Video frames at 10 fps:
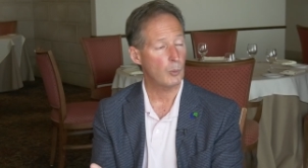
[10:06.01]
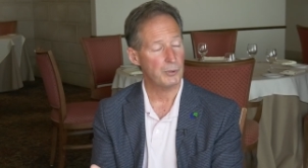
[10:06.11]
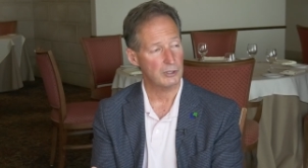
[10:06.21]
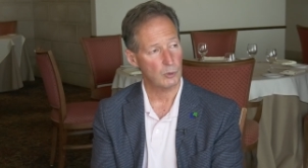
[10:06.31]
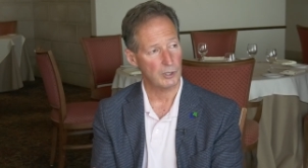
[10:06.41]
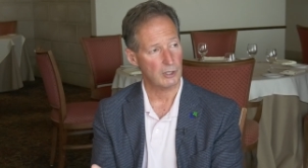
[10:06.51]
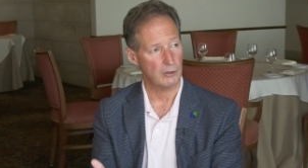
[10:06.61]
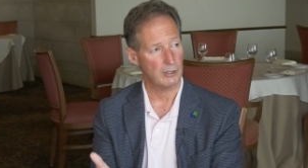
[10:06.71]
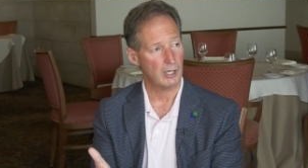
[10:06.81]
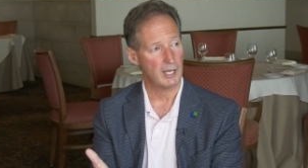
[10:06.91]
open
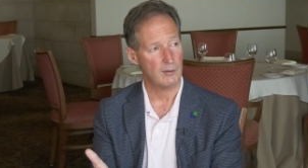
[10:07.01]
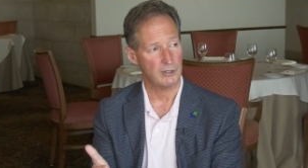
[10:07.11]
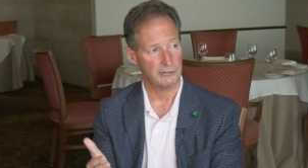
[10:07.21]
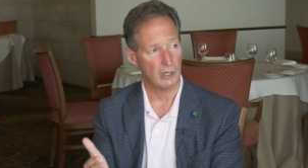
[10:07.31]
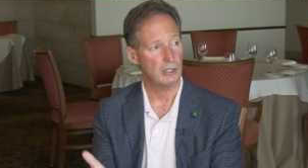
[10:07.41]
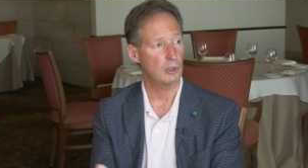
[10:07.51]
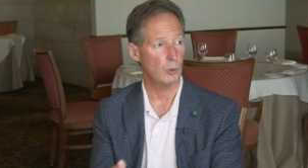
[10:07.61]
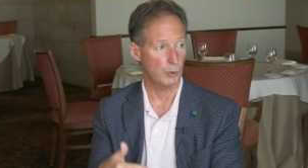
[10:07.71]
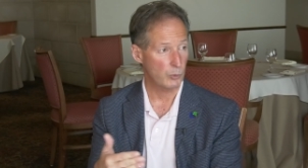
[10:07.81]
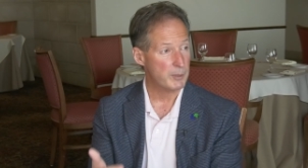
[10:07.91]
quicker and not have this
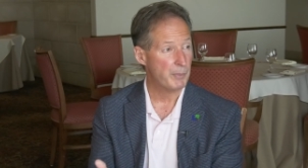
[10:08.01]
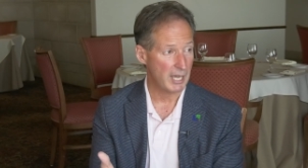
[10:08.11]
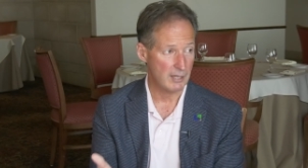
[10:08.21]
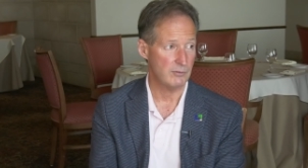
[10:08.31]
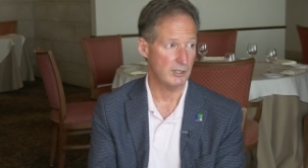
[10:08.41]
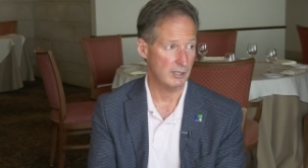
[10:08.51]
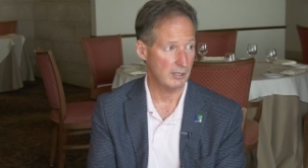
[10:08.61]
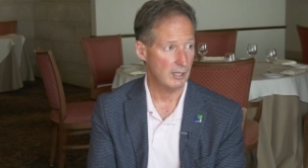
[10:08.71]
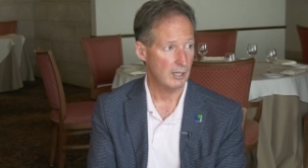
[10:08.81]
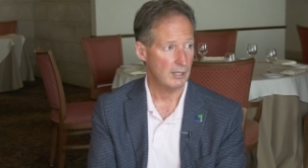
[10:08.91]
ongoing repaving